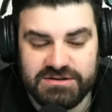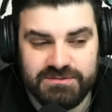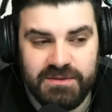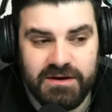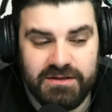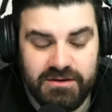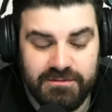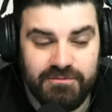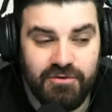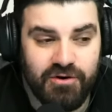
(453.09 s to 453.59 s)

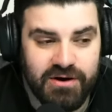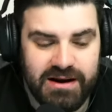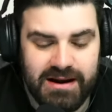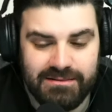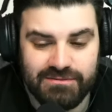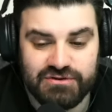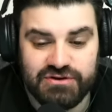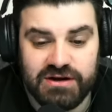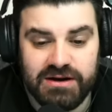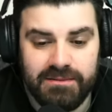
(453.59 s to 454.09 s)
but the point
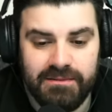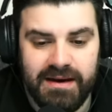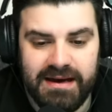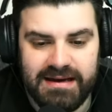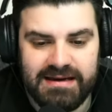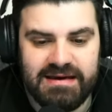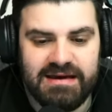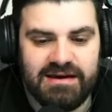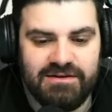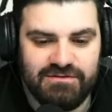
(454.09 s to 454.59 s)
I'm trying to
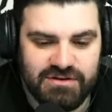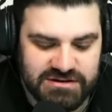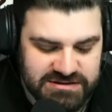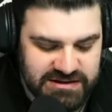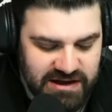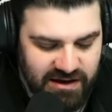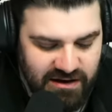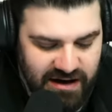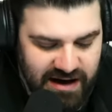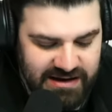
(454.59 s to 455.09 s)
make here is
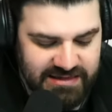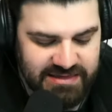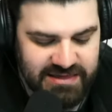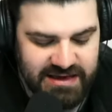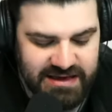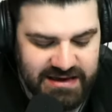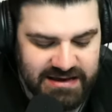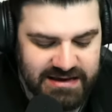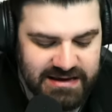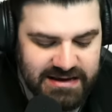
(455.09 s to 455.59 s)
that I think